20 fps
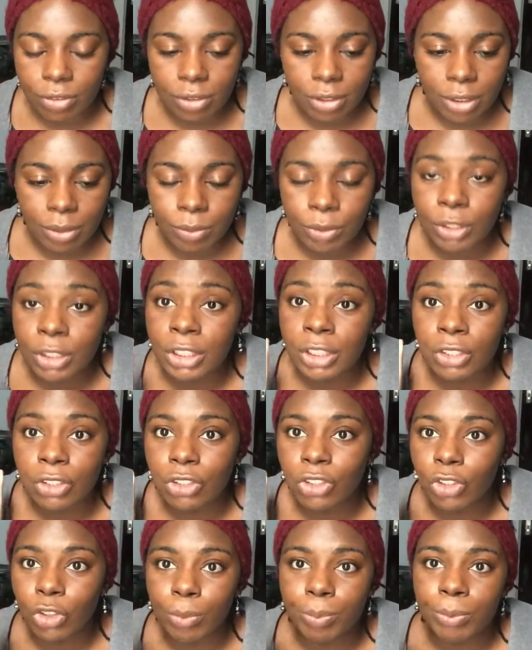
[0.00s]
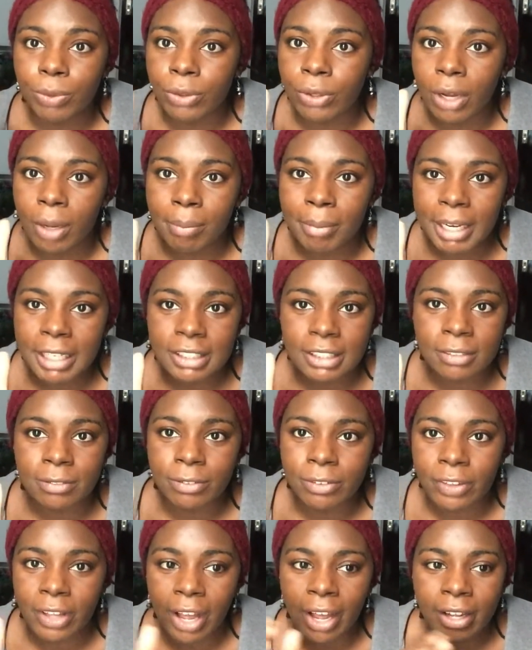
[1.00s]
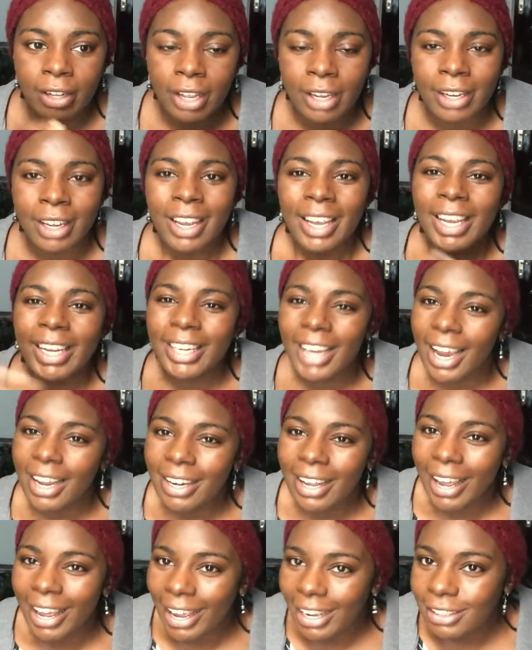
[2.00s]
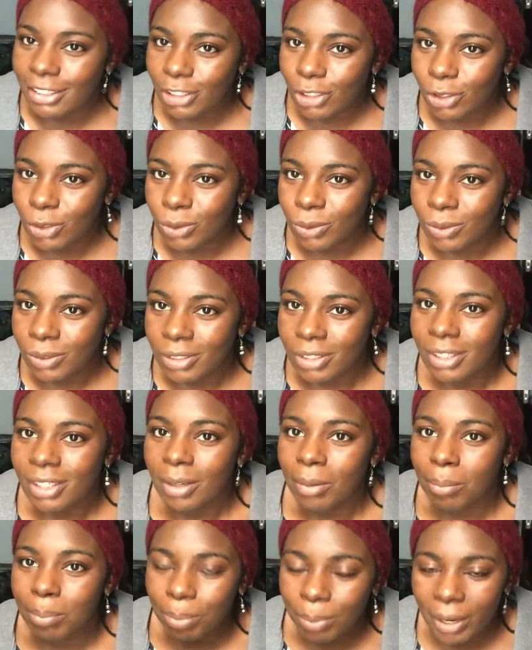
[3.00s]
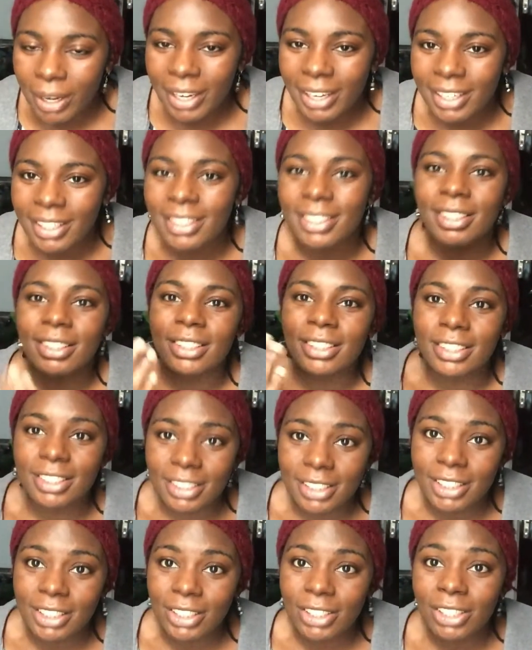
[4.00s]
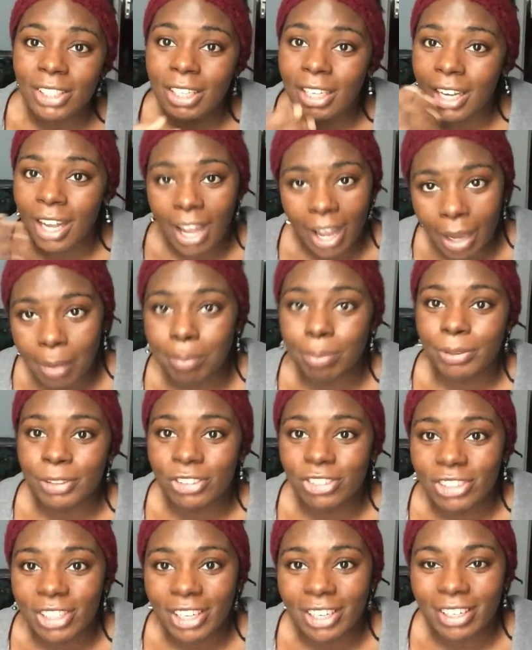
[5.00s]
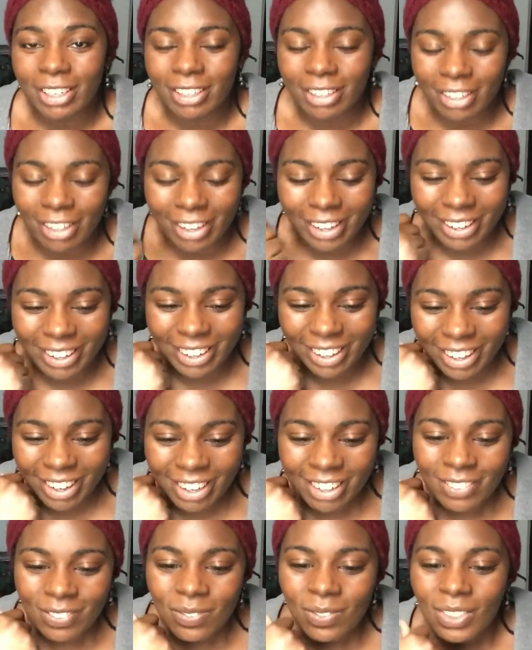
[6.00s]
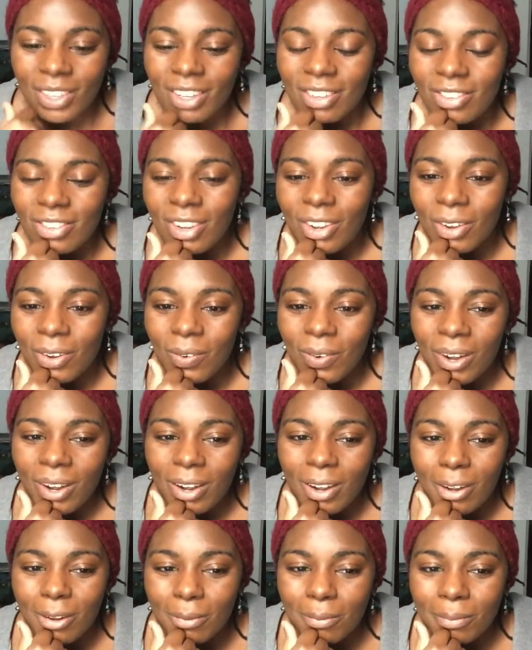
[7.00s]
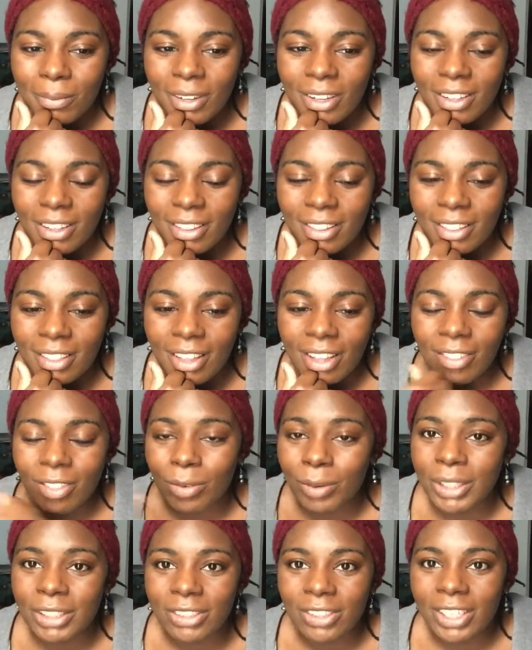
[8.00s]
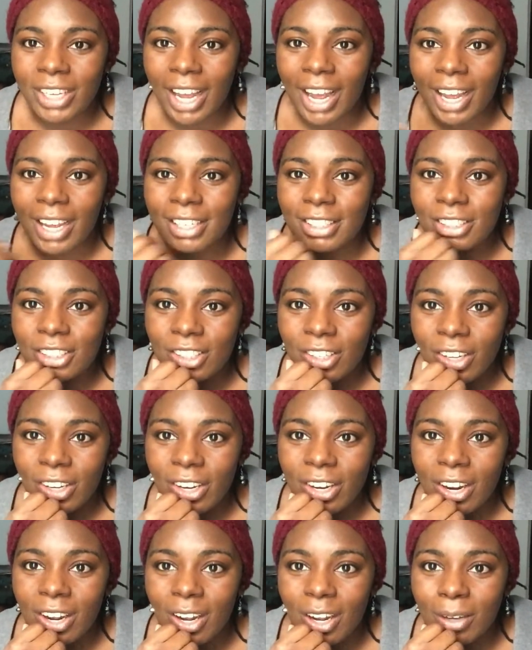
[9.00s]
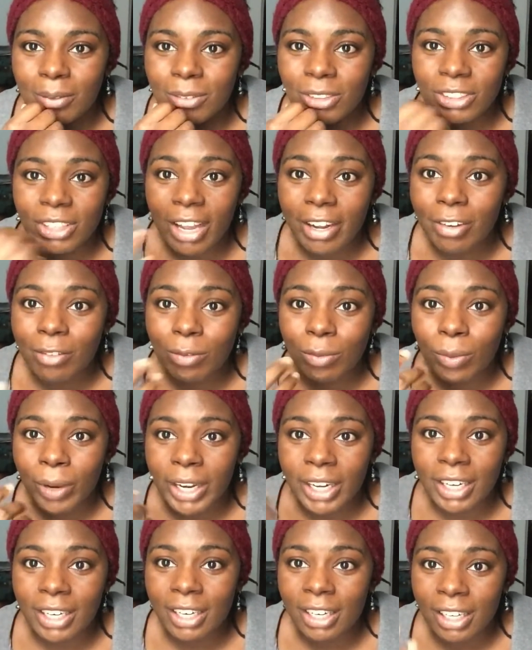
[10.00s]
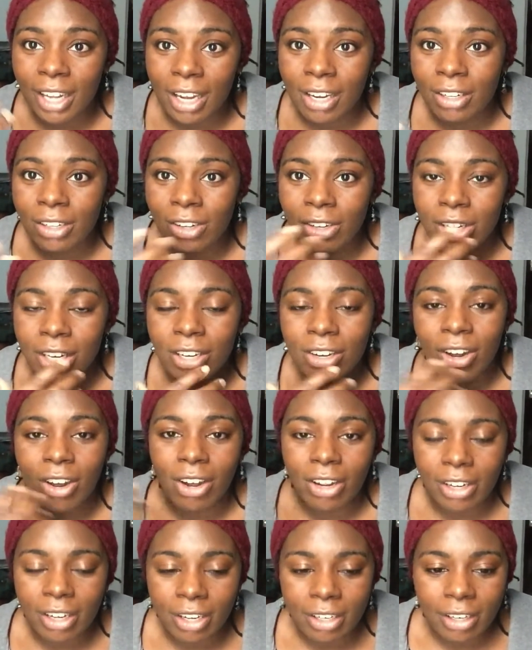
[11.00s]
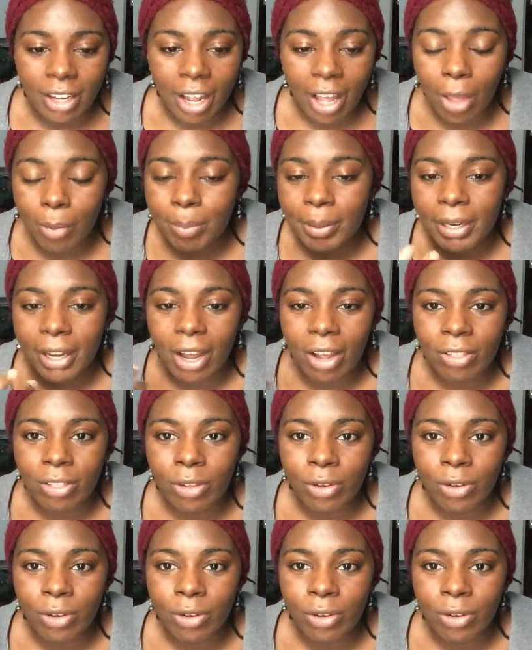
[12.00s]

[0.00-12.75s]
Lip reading: he's super amazing for that. Like, he kind of had to, but still, I appreciate it. Like, so the rest of the guys, they're just kind of waiting and kind of looking on and helping out.